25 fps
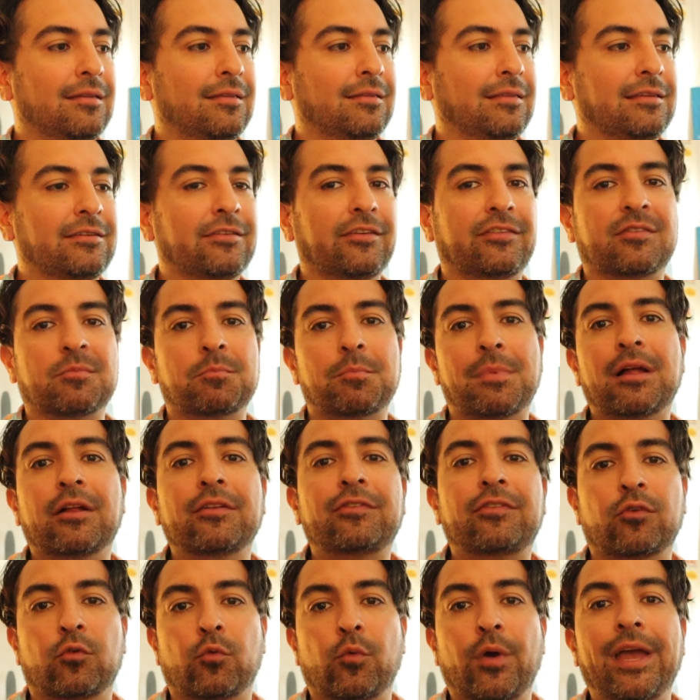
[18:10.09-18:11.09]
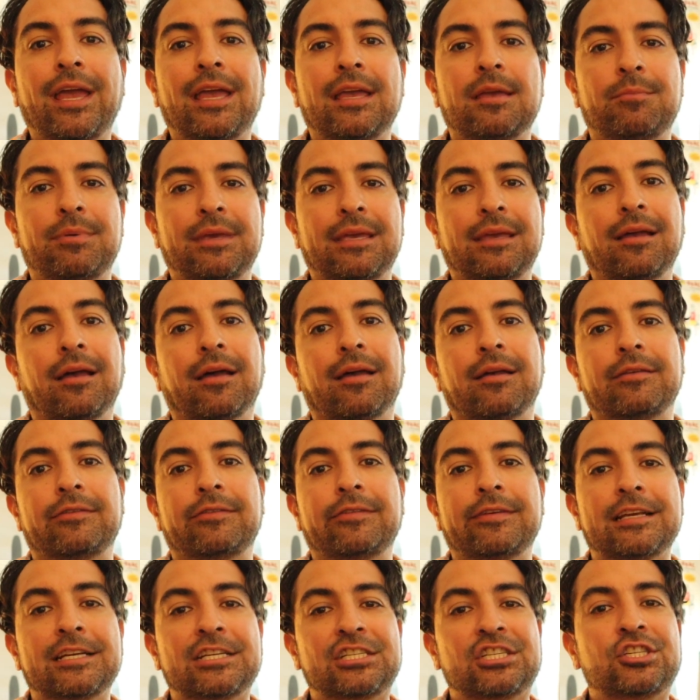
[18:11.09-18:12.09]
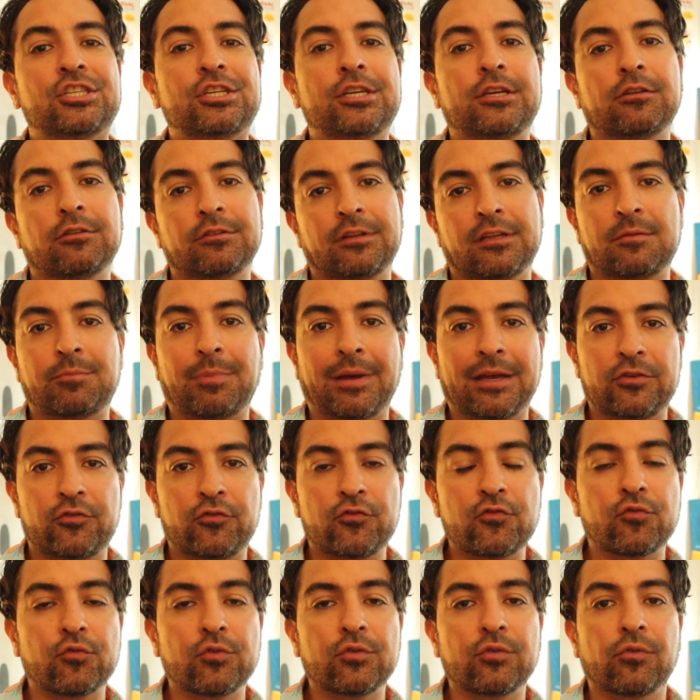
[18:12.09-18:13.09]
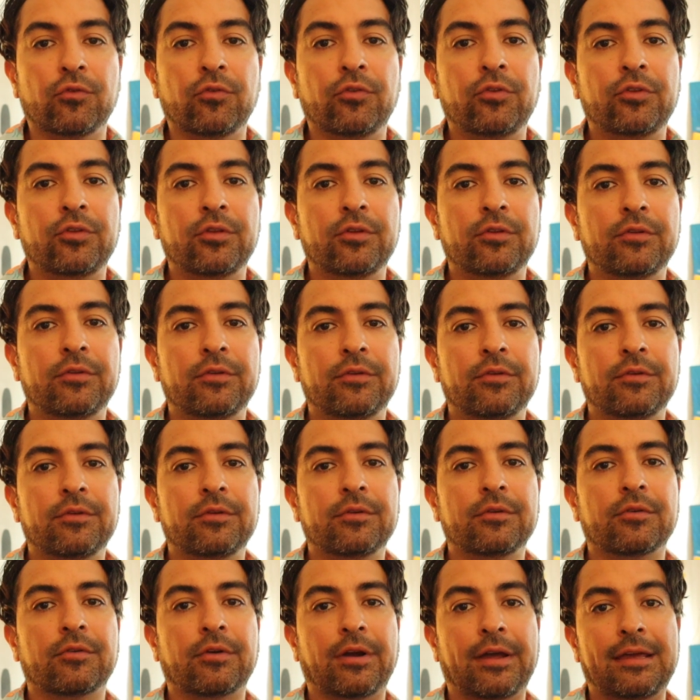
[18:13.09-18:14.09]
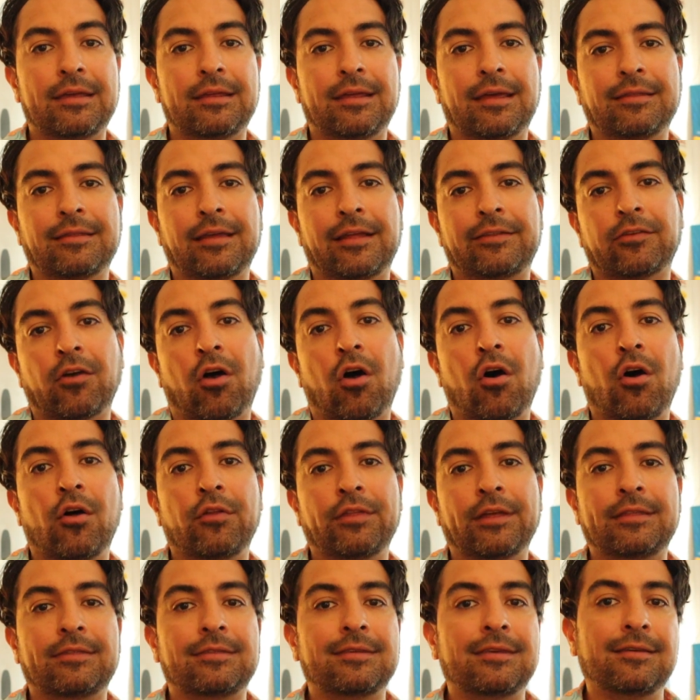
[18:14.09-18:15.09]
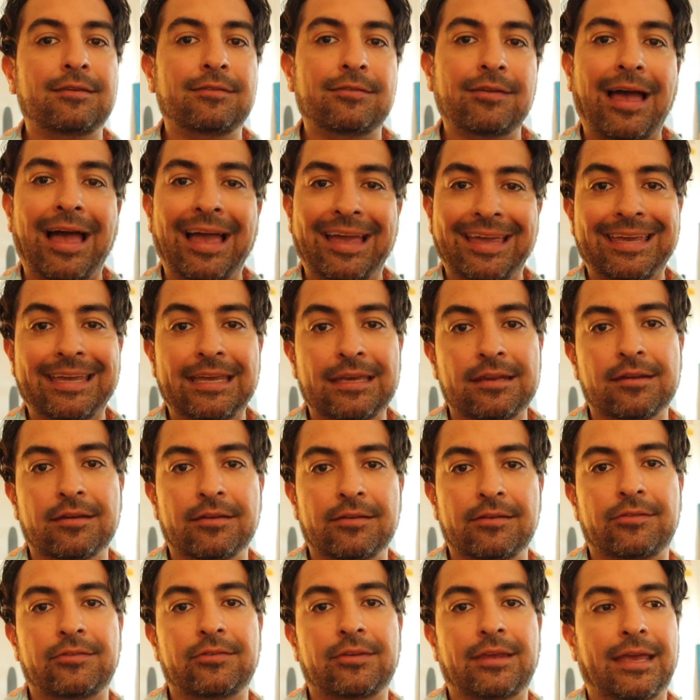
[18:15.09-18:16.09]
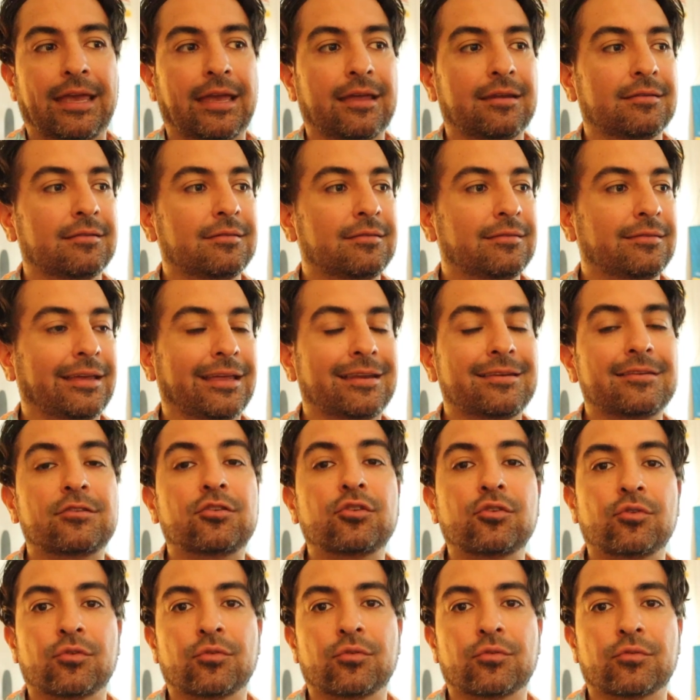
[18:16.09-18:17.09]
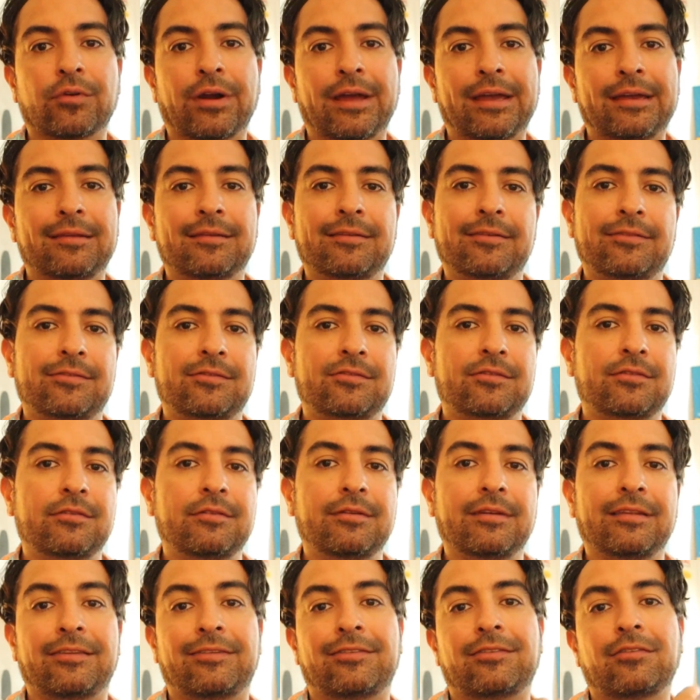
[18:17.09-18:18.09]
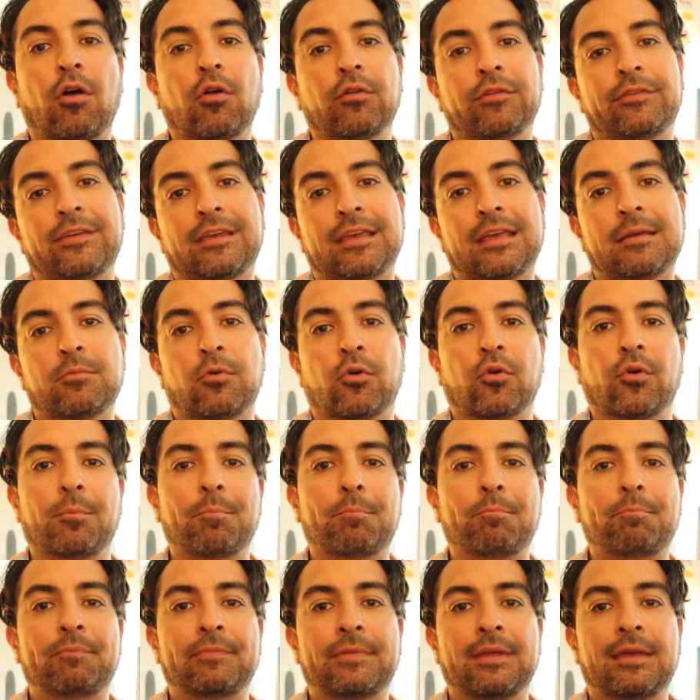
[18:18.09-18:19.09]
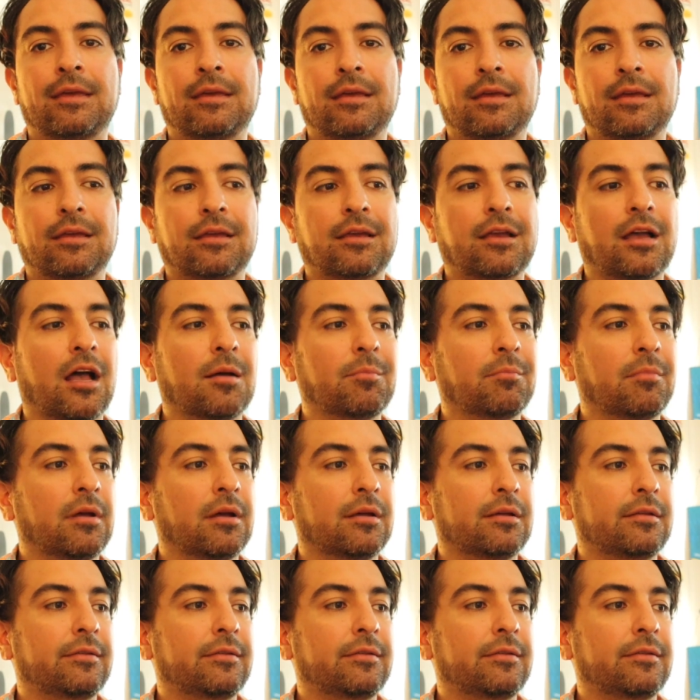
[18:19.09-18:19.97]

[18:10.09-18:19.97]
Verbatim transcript: they just melt away because he's shielded by truth right? And that's all that these hyenas can can do, right? Is insult him or come